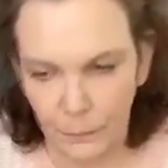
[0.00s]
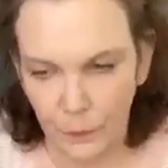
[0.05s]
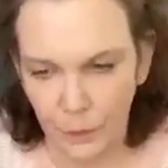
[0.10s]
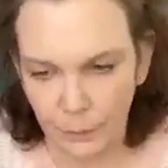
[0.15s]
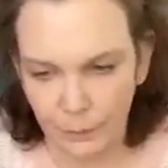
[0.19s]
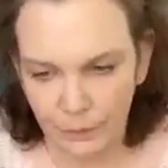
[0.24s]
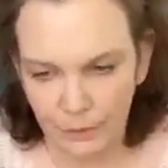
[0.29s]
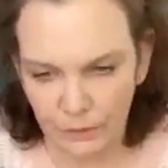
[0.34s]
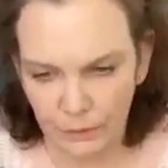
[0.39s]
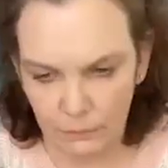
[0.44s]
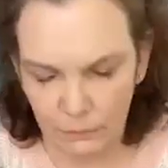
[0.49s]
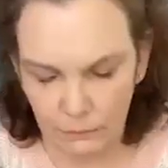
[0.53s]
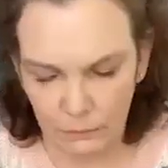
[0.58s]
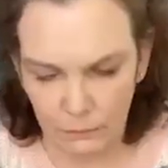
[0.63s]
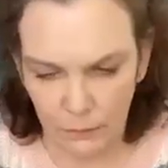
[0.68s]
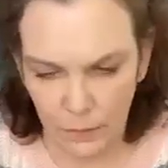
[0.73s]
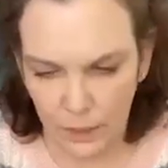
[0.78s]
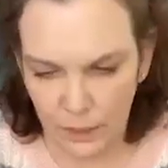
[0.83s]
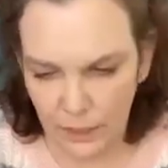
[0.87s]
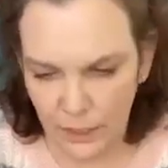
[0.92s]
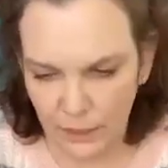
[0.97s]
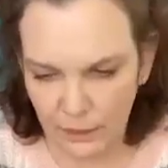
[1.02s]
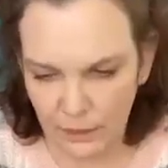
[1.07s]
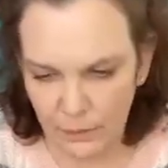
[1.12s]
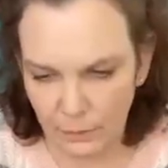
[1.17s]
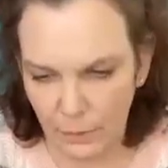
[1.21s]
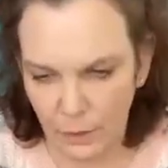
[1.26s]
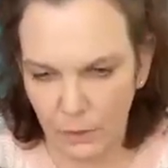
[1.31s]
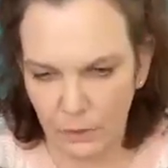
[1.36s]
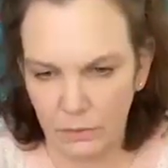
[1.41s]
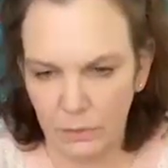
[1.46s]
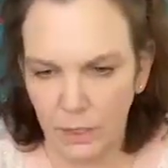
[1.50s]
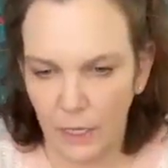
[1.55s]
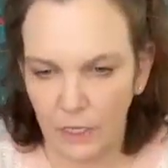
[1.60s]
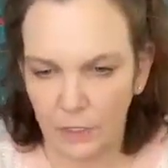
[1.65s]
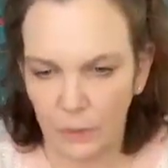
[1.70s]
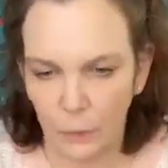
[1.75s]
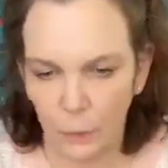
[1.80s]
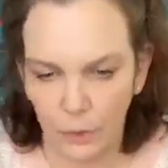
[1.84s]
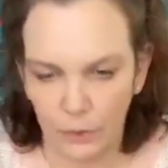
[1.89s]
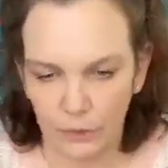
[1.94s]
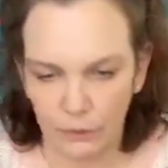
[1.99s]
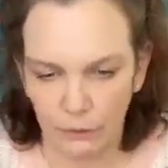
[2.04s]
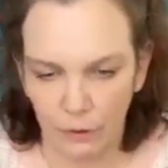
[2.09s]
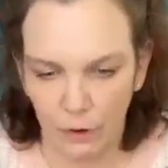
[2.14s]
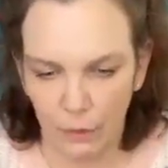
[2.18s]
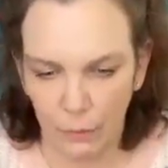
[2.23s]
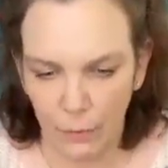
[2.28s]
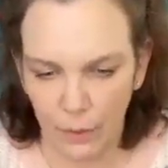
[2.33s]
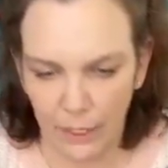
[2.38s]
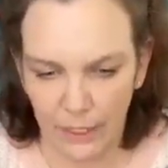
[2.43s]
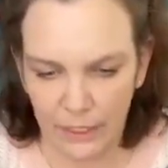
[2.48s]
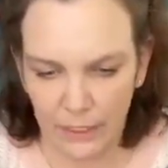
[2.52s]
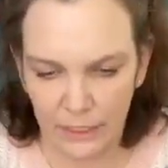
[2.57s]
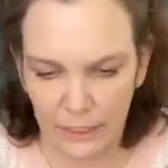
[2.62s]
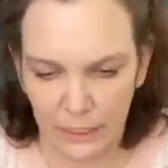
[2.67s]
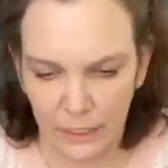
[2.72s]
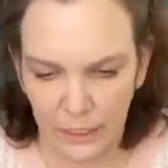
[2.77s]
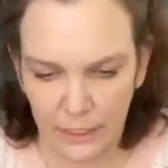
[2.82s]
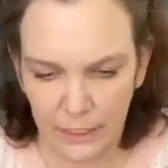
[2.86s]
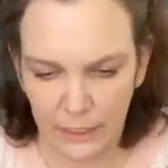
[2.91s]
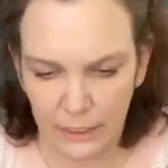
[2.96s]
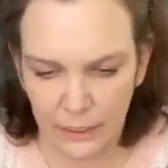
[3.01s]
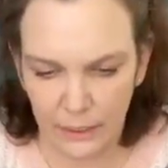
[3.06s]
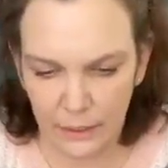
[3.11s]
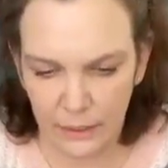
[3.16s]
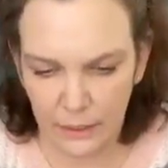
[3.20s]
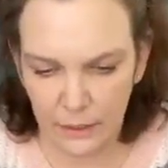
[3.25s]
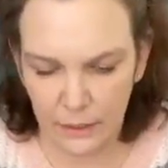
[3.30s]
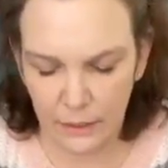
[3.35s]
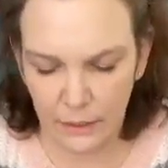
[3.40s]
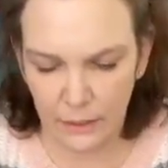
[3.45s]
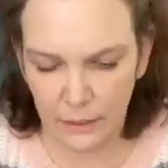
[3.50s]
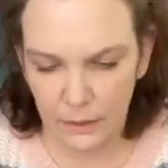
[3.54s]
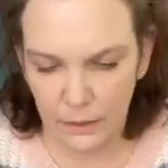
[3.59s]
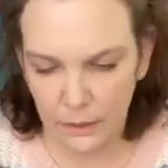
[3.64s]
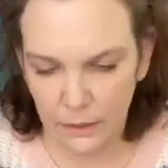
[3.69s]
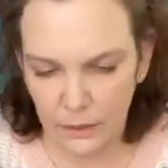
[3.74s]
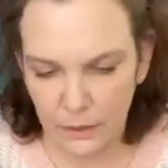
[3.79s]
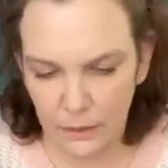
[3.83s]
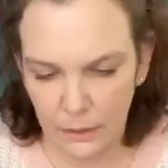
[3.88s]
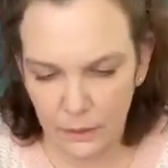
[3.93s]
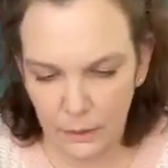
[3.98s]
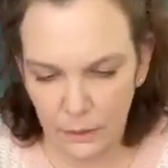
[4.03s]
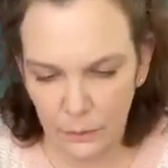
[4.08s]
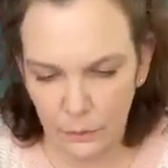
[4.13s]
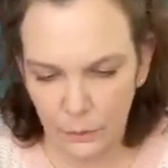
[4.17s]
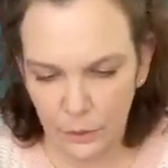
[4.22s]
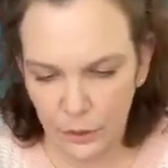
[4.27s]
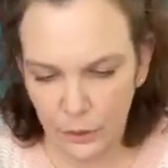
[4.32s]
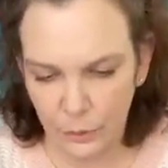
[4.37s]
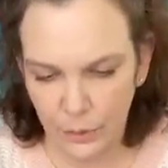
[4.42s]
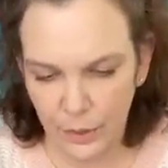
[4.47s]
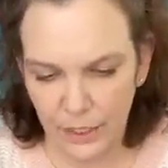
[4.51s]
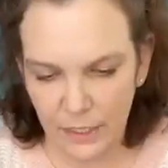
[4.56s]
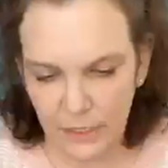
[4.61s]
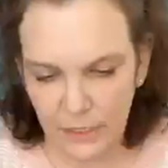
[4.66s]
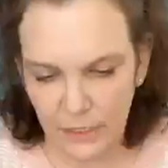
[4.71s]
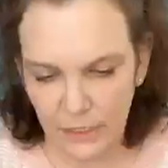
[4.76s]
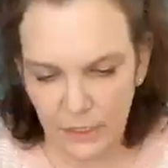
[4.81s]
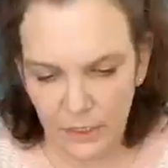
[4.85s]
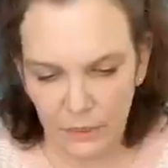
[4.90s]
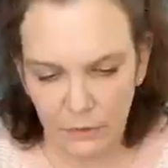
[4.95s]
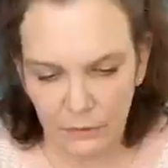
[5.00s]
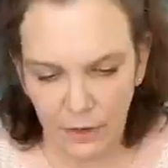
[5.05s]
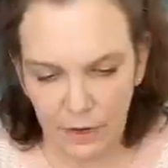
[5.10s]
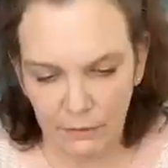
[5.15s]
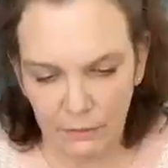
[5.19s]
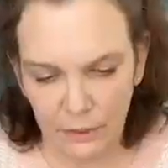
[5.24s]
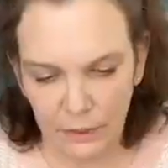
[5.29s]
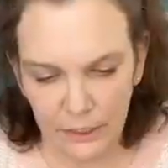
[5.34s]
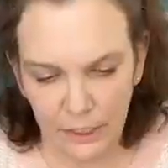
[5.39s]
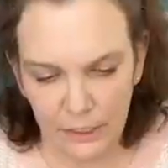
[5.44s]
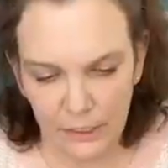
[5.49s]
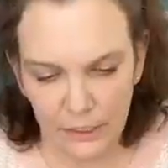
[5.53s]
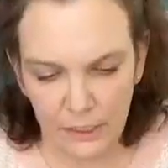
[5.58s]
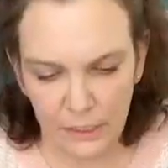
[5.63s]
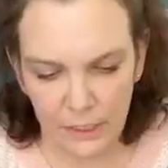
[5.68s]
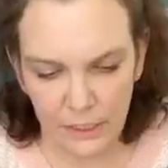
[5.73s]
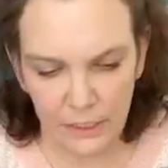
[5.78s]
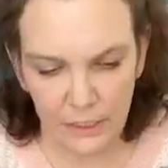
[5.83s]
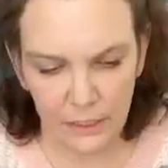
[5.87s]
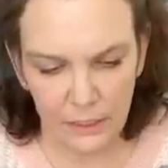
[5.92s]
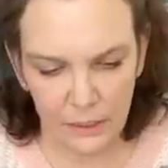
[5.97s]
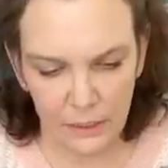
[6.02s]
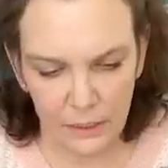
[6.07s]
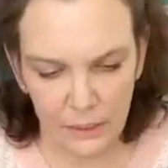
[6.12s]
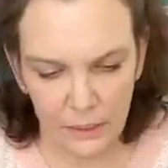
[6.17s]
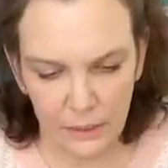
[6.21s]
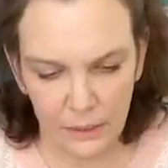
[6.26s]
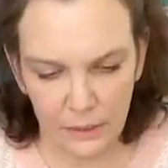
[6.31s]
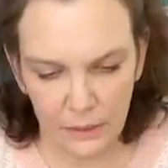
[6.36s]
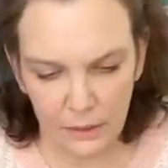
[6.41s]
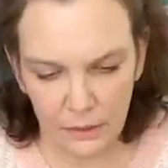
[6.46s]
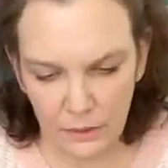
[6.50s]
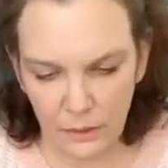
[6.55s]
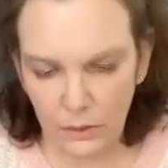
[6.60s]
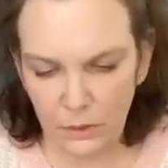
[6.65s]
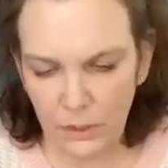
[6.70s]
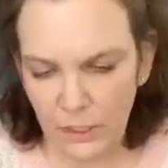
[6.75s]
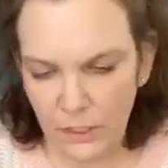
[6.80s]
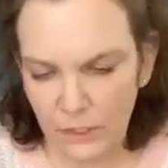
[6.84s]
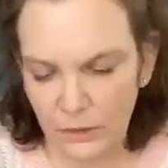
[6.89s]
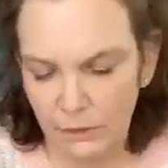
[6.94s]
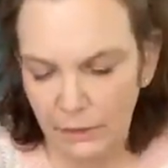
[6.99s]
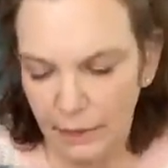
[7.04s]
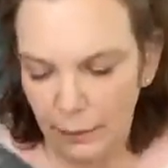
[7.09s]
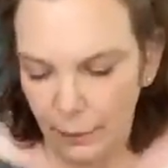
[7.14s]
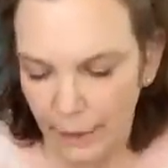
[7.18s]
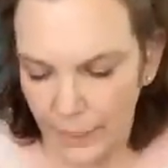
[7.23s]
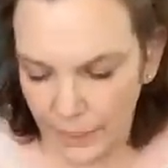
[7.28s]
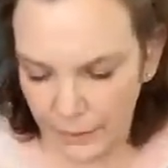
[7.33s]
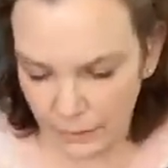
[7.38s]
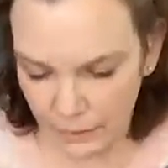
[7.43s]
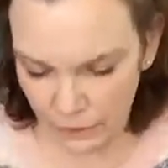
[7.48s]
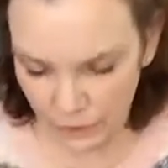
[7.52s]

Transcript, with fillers: Oops, not that small. I tore the wrong way, didn't I? Which way does this unravel nicely? No, that's the right way.